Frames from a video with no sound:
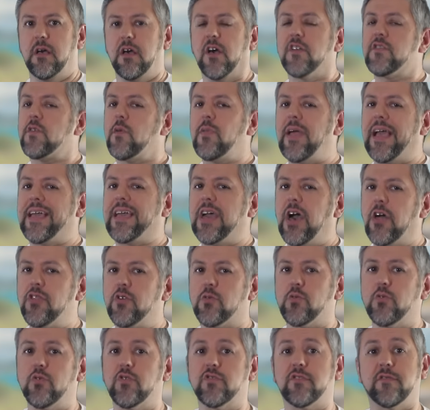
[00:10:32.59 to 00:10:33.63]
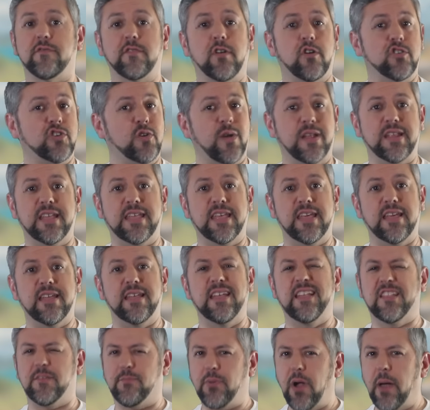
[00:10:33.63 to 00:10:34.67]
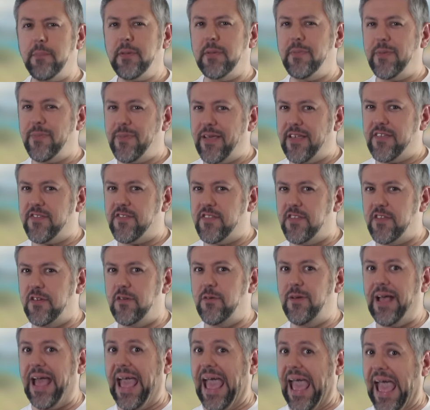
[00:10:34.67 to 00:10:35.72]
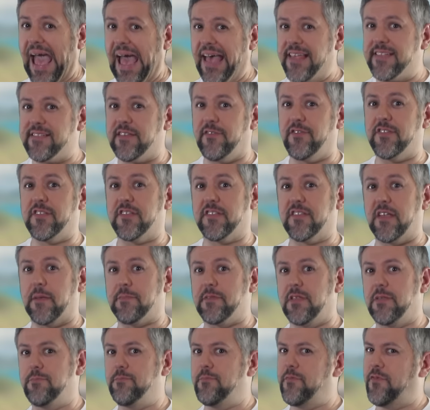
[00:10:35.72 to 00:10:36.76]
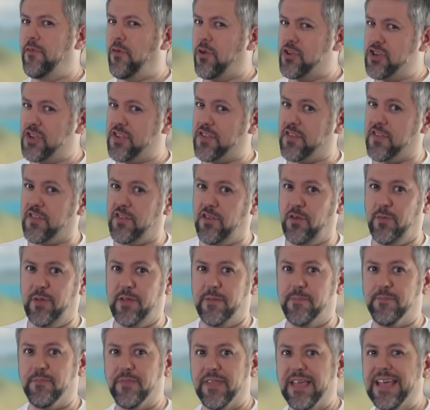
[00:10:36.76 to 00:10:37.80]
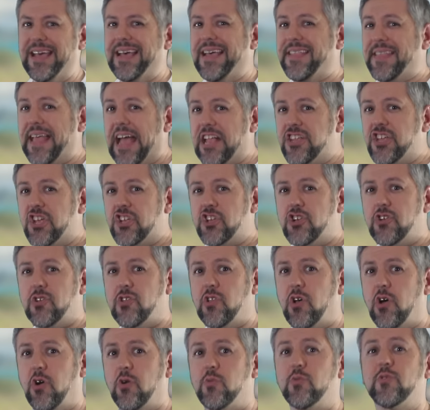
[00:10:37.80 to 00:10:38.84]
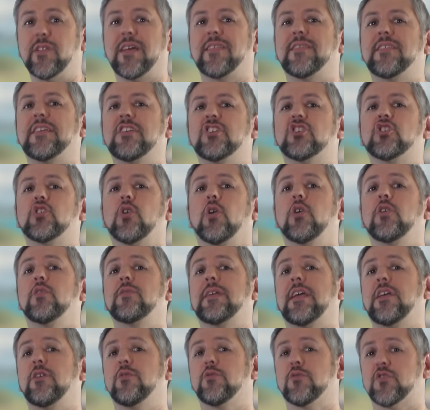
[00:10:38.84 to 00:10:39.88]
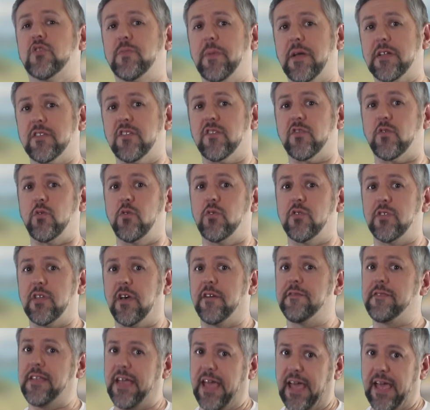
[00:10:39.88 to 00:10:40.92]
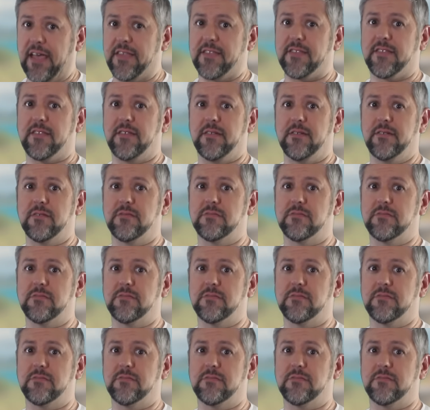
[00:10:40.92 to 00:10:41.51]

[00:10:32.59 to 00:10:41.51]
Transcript: So like other rules of dojo etiquette, it's probably best to ask if it's accepted before just assuming. That gesture alone will at least show you that you respect the school enough to ask.